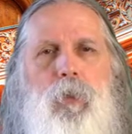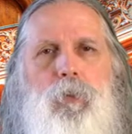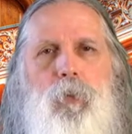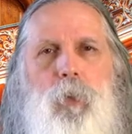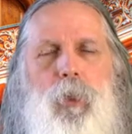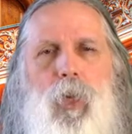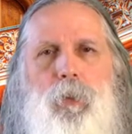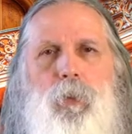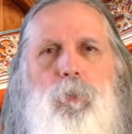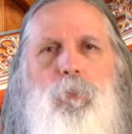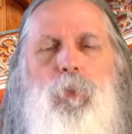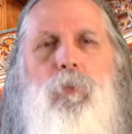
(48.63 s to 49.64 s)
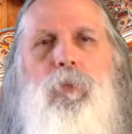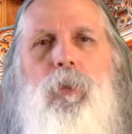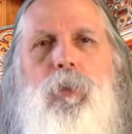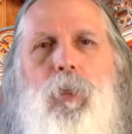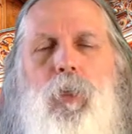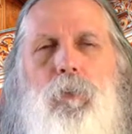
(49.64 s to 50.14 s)
So a cat that moves
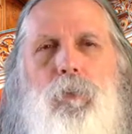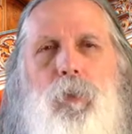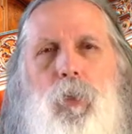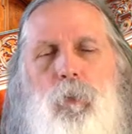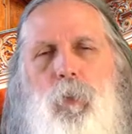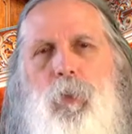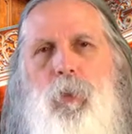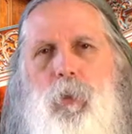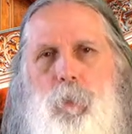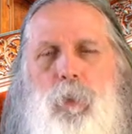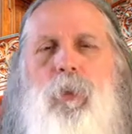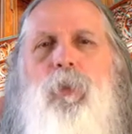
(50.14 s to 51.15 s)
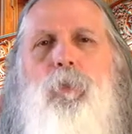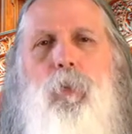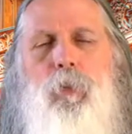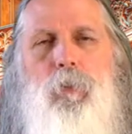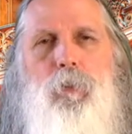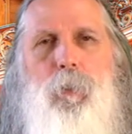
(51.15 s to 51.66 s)
itself and one that's being
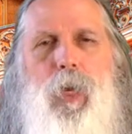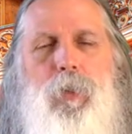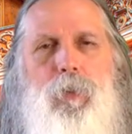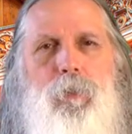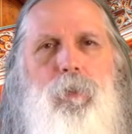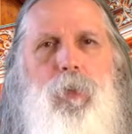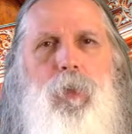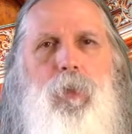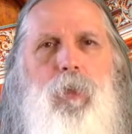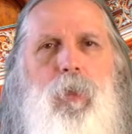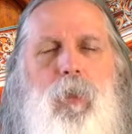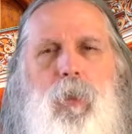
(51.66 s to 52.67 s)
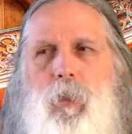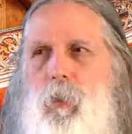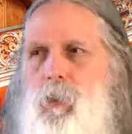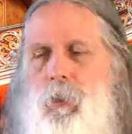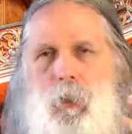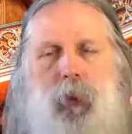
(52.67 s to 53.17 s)
moved passively,
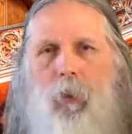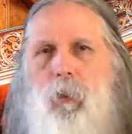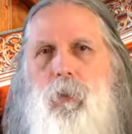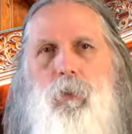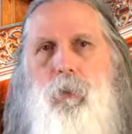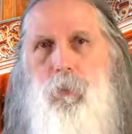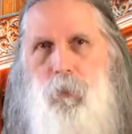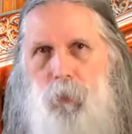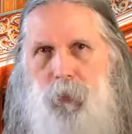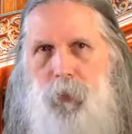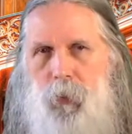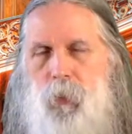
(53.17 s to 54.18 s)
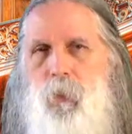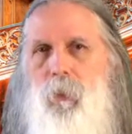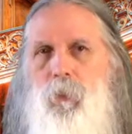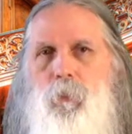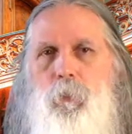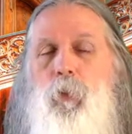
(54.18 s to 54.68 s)
seeing,
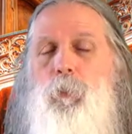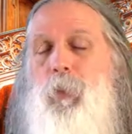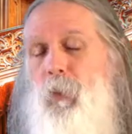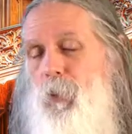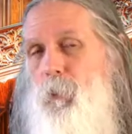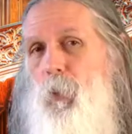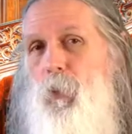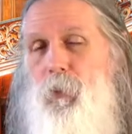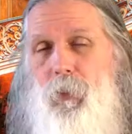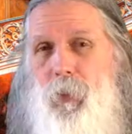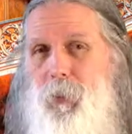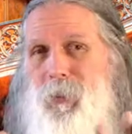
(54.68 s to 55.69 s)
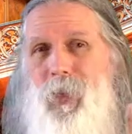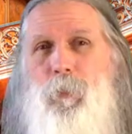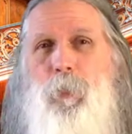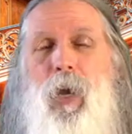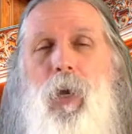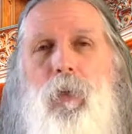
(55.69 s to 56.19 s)
seeing or being exposed to the
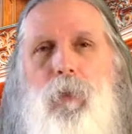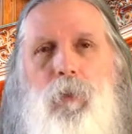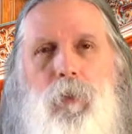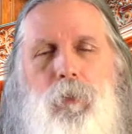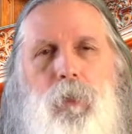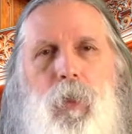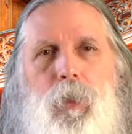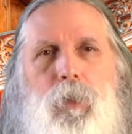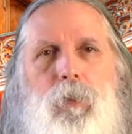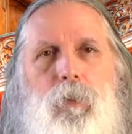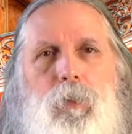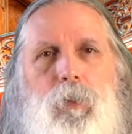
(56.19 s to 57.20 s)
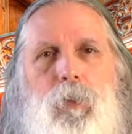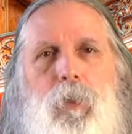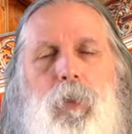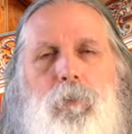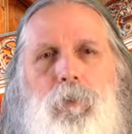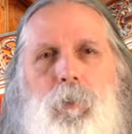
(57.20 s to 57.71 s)
same patterns of light
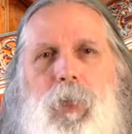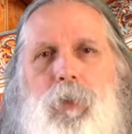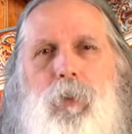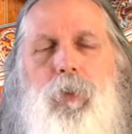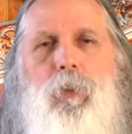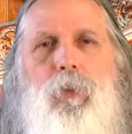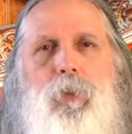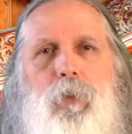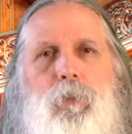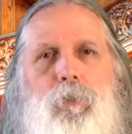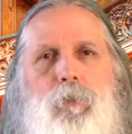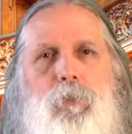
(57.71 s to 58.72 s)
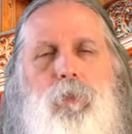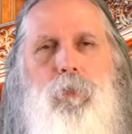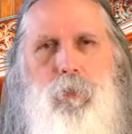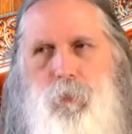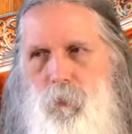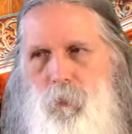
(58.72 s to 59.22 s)
information in their
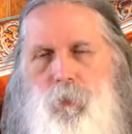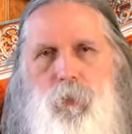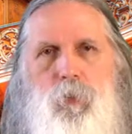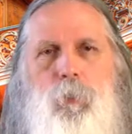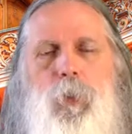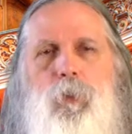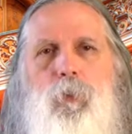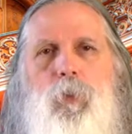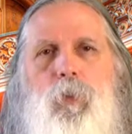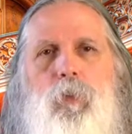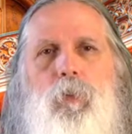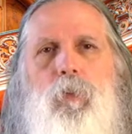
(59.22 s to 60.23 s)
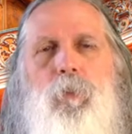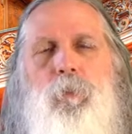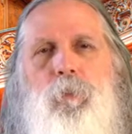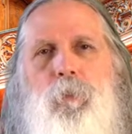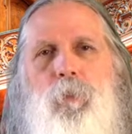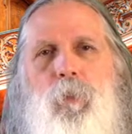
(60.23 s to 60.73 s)
space world,
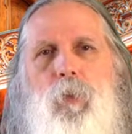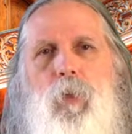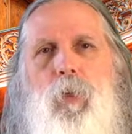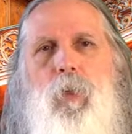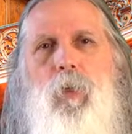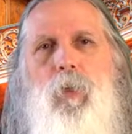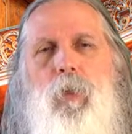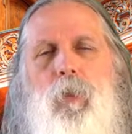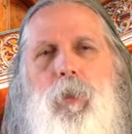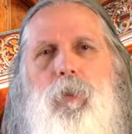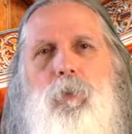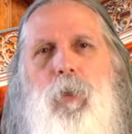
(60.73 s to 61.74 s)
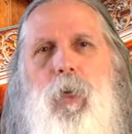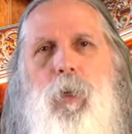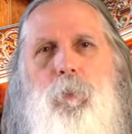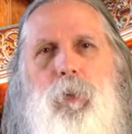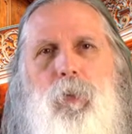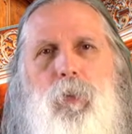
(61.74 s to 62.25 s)
guess what
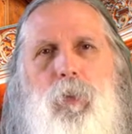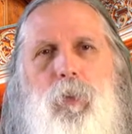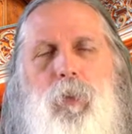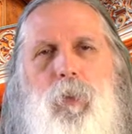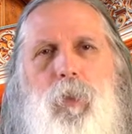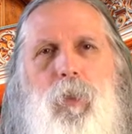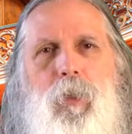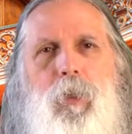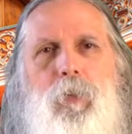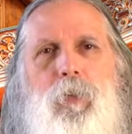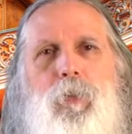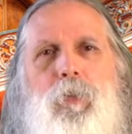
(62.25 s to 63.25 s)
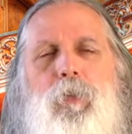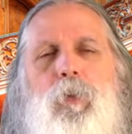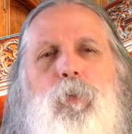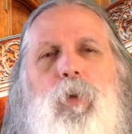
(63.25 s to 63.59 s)
happened? The